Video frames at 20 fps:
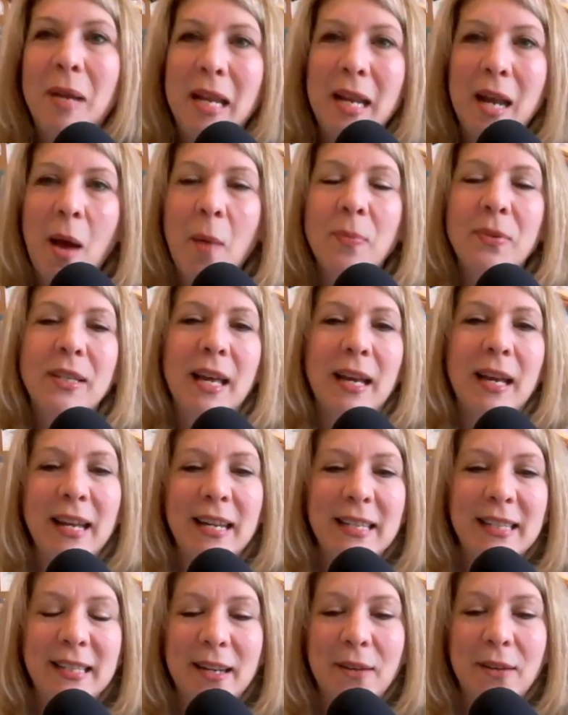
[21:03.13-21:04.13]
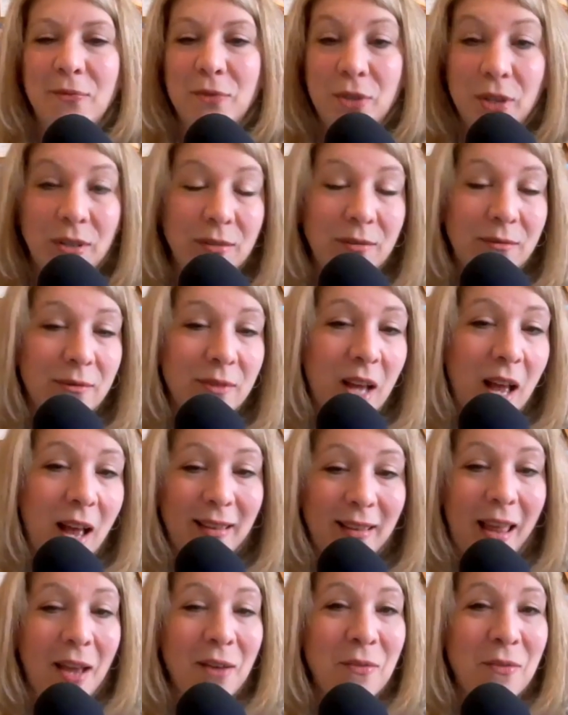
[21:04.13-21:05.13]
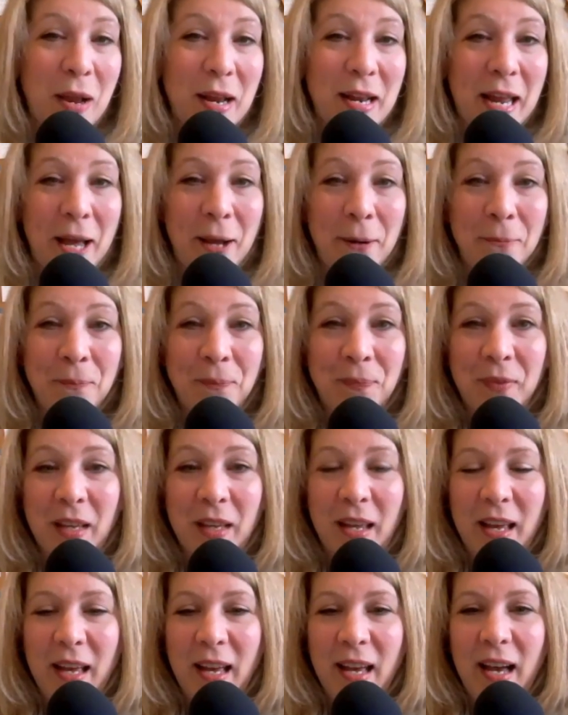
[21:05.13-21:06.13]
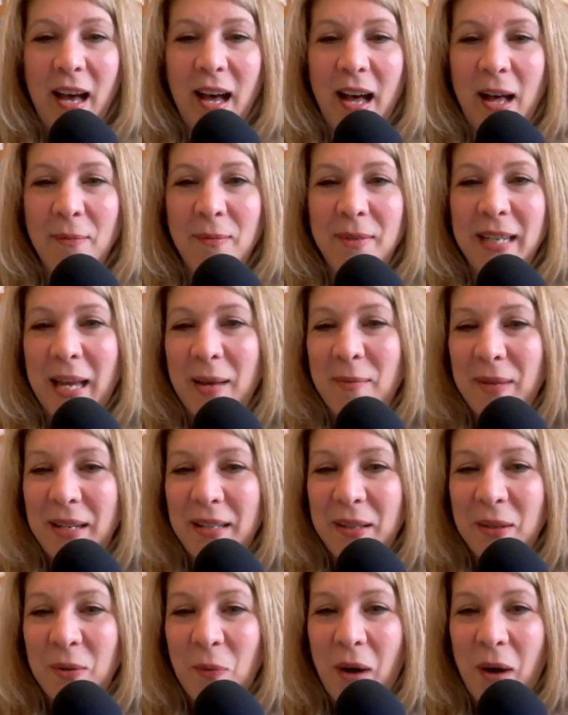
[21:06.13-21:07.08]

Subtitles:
meetups, that kind of stuff, just online right now. Diabetes in the